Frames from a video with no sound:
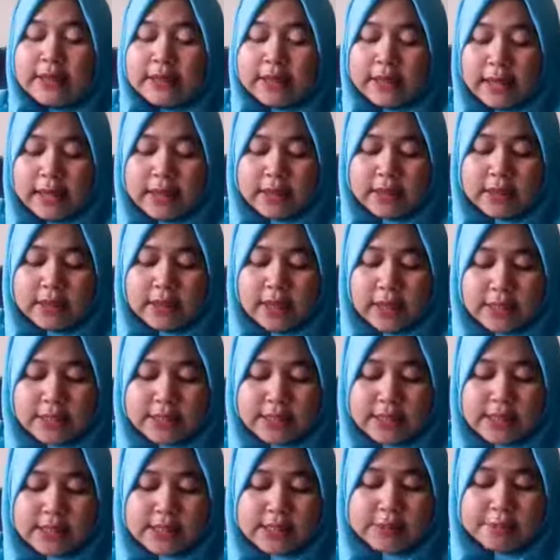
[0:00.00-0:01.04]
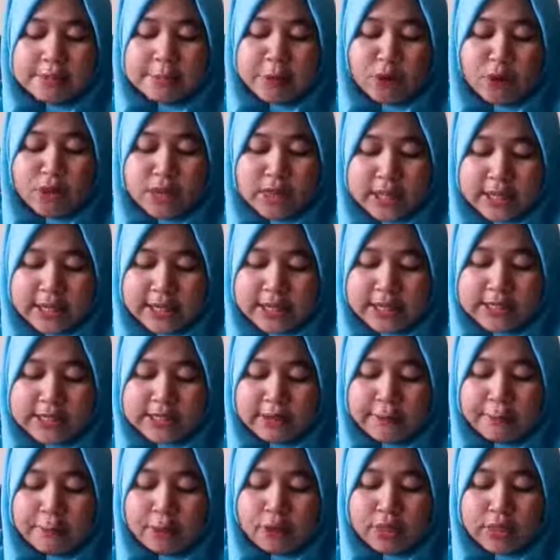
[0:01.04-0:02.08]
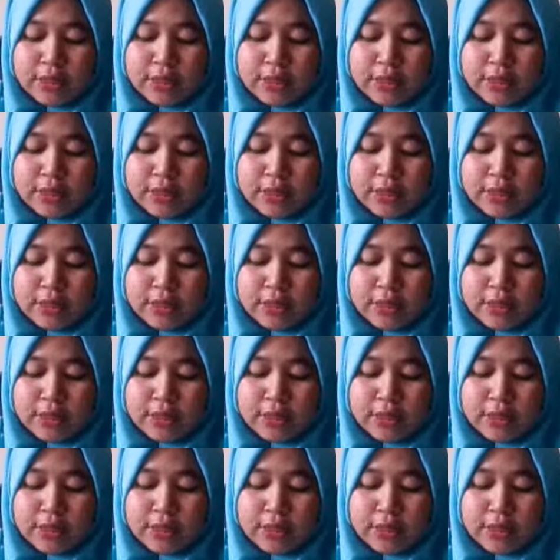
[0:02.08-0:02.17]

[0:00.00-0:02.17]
And then next is semiotics.